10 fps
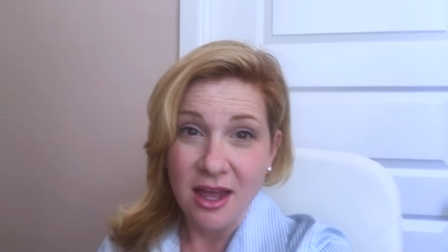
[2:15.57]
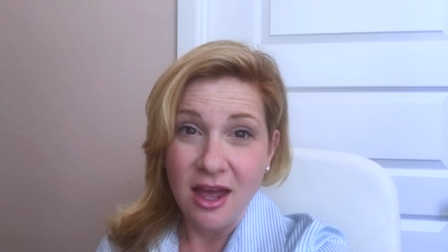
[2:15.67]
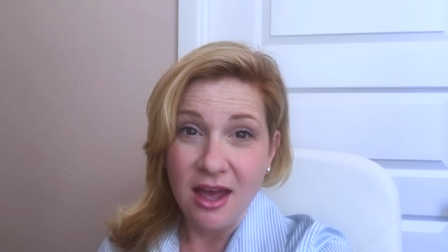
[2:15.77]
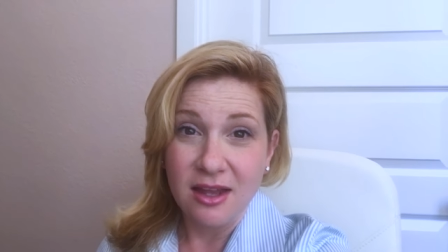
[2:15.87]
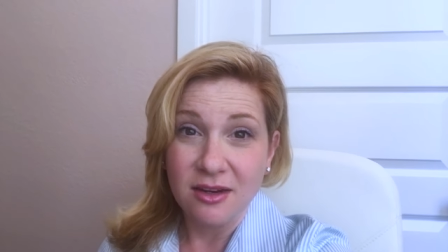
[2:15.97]

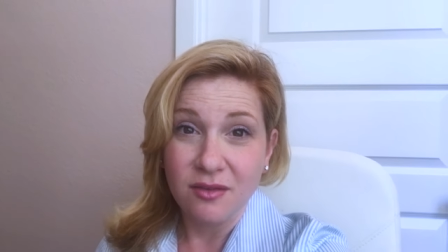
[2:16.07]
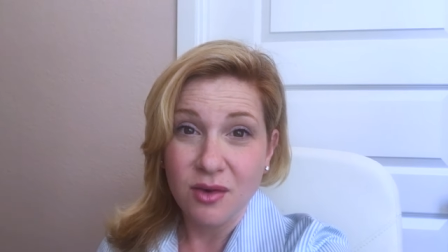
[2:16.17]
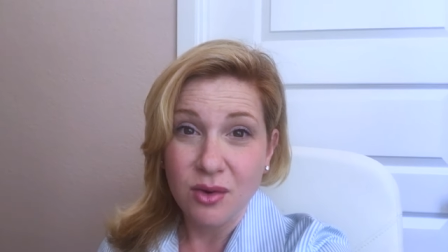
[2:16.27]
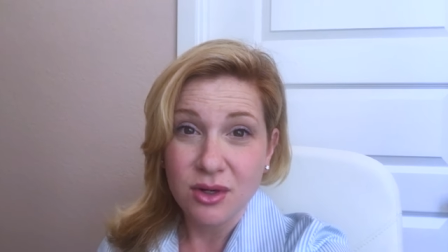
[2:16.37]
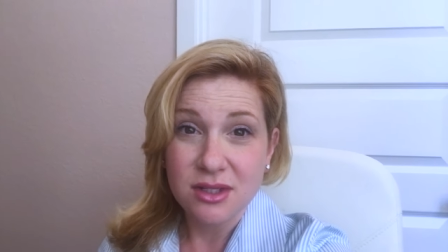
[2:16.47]
And of
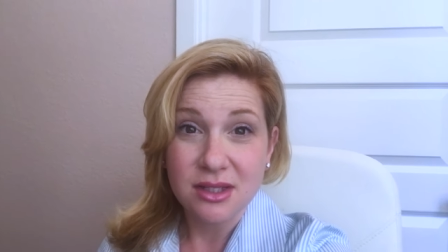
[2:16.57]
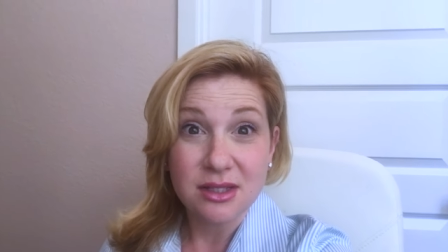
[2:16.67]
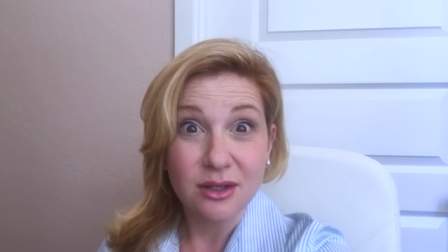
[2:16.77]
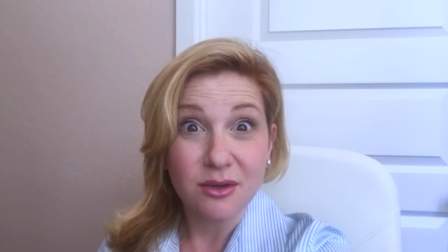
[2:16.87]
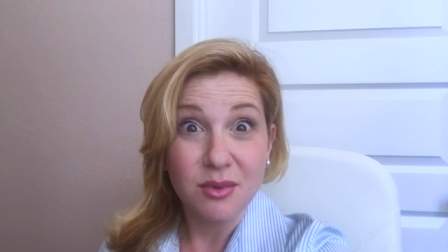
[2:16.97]
course, it's
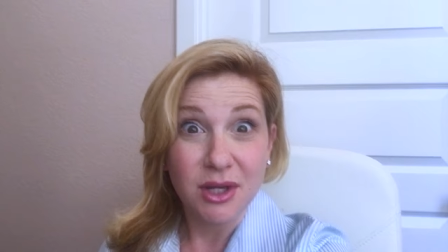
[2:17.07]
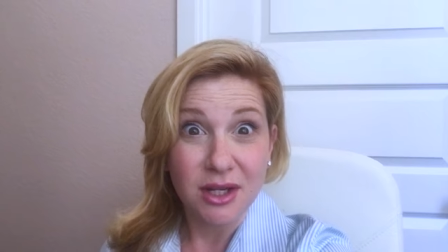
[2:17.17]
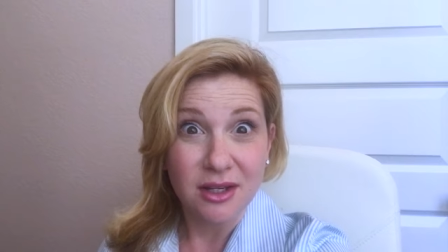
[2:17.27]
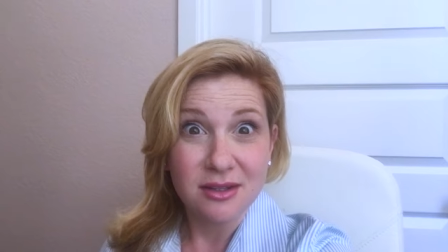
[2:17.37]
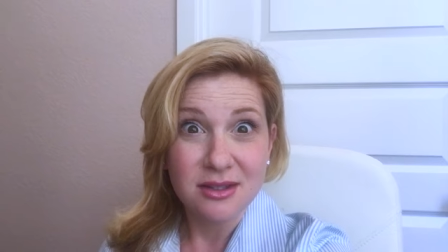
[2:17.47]
a
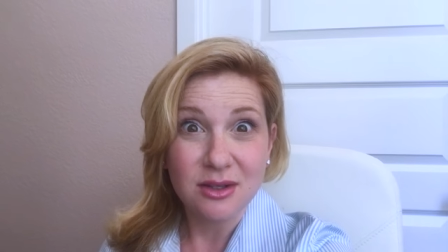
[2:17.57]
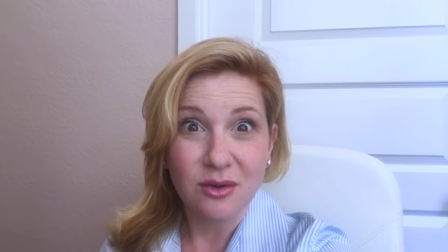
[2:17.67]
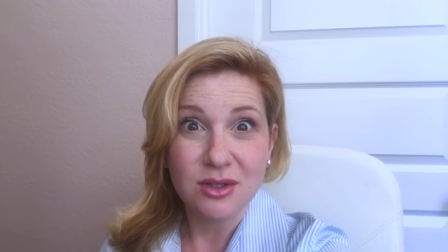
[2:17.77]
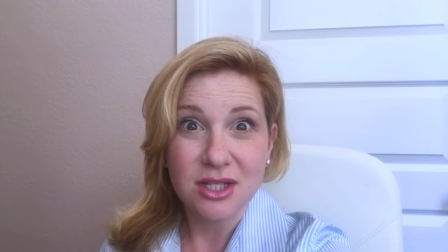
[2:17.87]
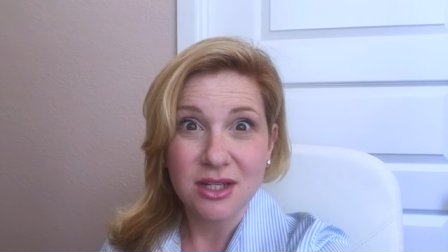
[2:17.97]
comedian,
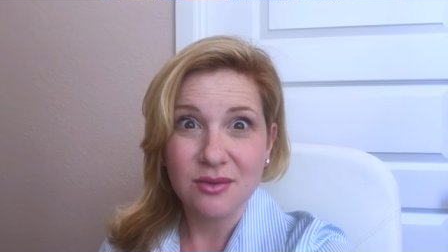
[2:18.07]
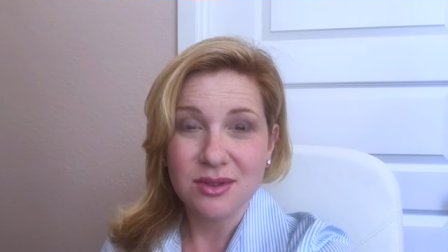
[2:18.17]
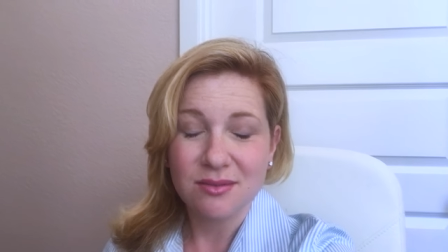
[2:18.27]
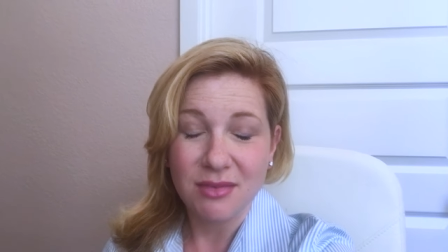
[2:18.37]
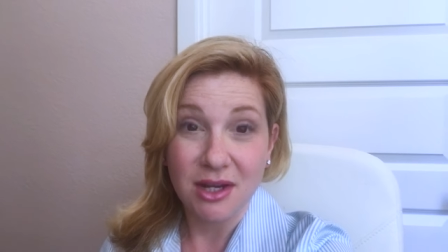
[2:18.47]
so Tig
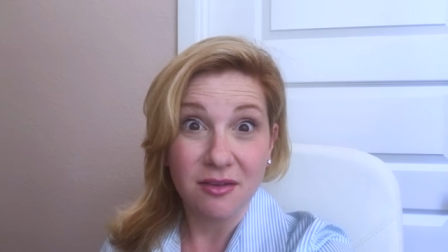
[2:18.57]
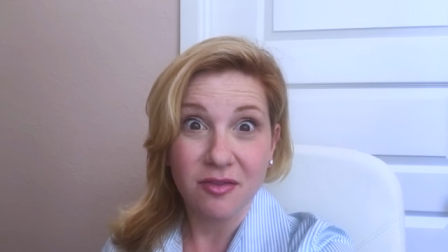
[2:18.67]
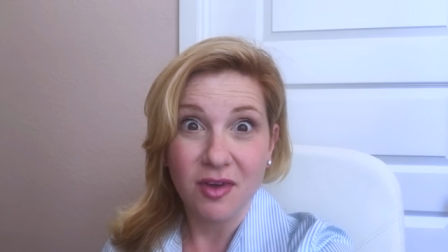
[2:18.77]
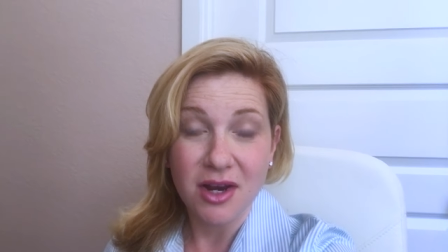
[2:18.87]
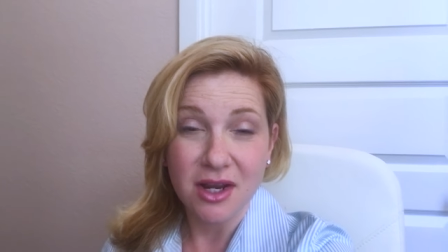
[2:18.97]
made it
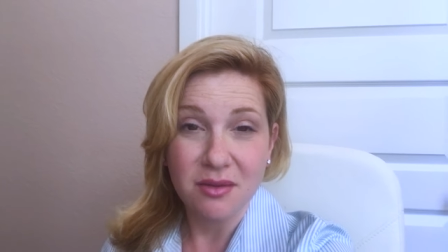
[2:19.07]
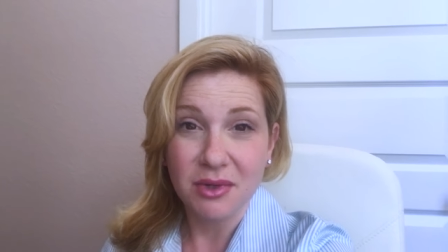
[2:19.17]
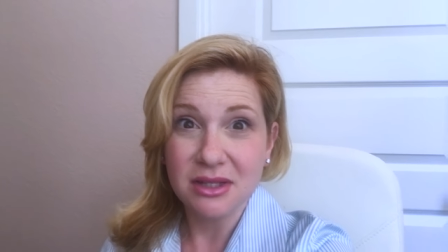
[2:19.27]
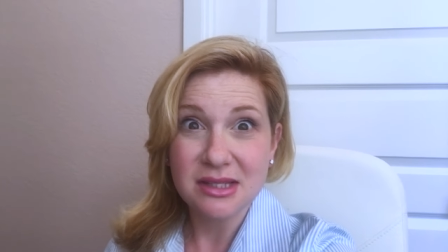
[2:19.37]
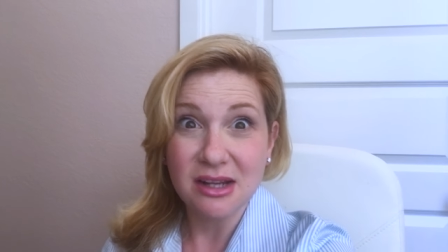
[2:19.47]
funny, but
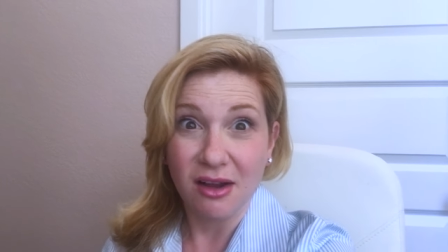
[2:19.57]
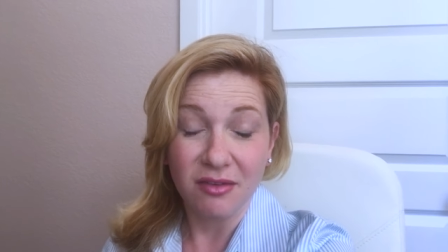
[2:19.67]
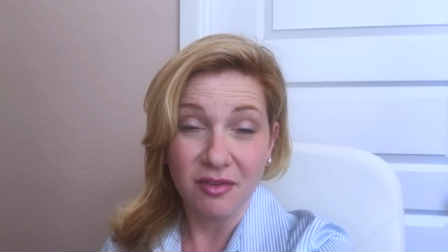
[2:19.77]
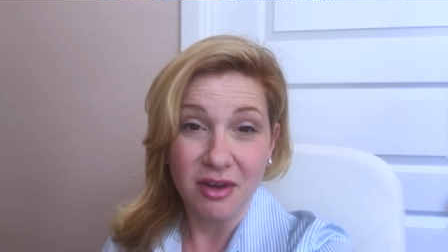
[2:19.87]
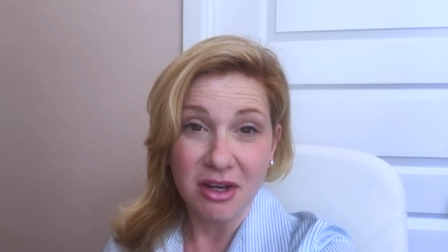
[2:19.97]
it's
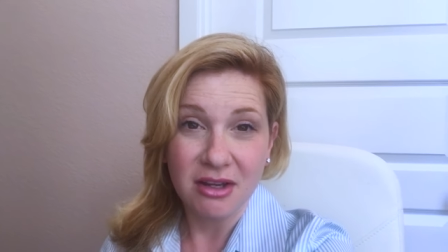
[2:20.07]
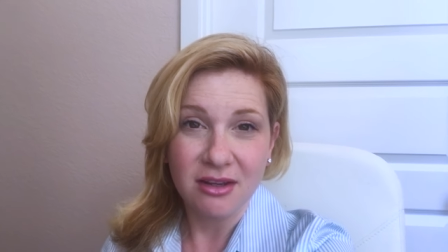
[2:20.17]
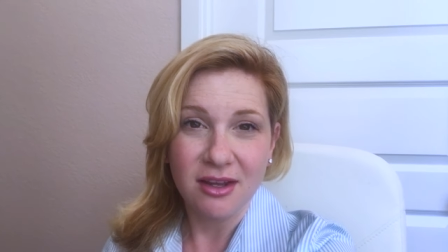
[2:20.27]
not funny.